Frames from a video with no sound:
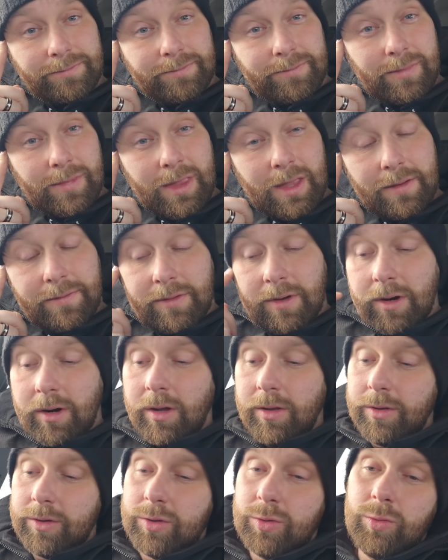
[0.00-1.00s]
They've got
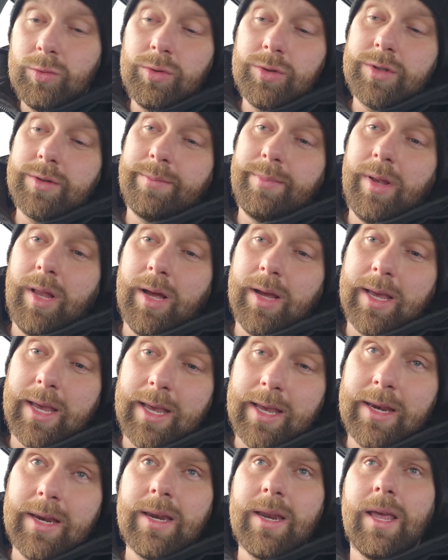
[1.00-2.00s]
all the tools to plug
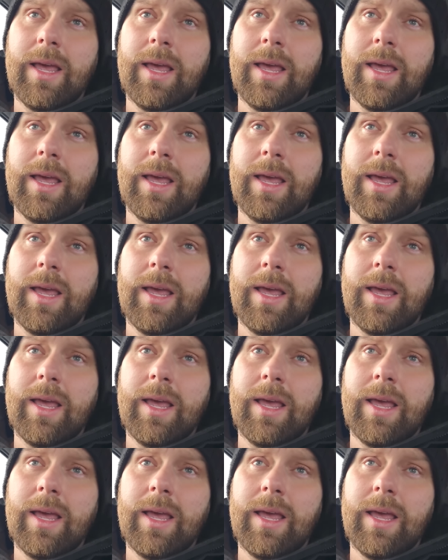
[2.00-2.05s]
in